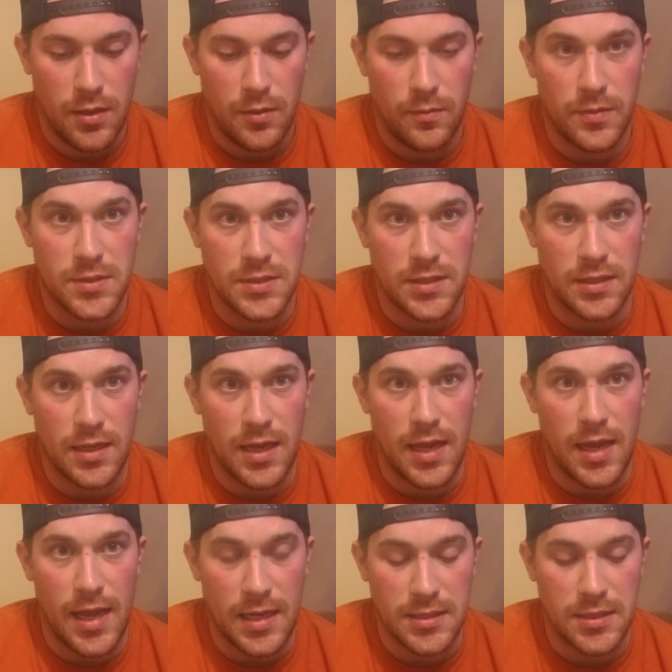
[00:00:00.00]
which is an
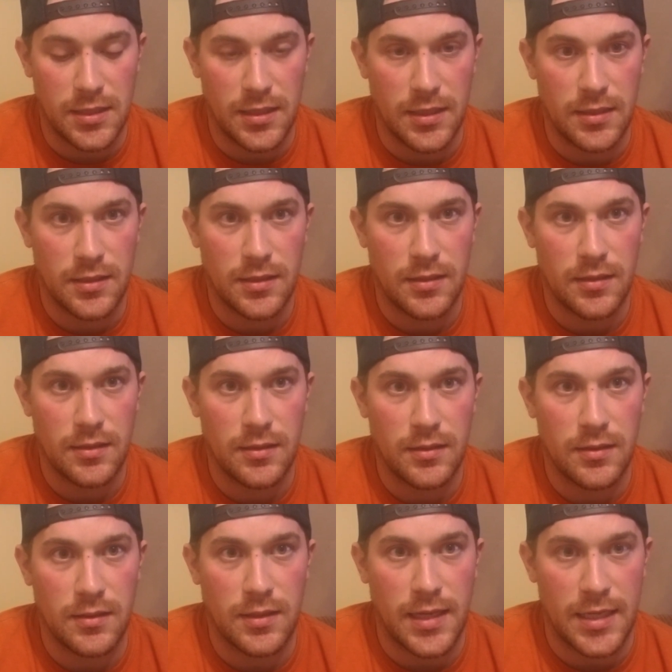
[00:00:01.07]
excellent
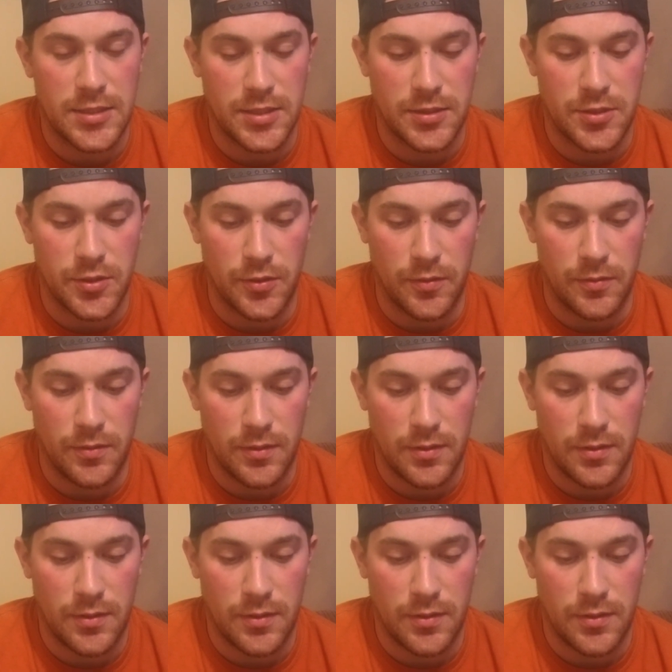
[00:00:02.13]
catchy tune,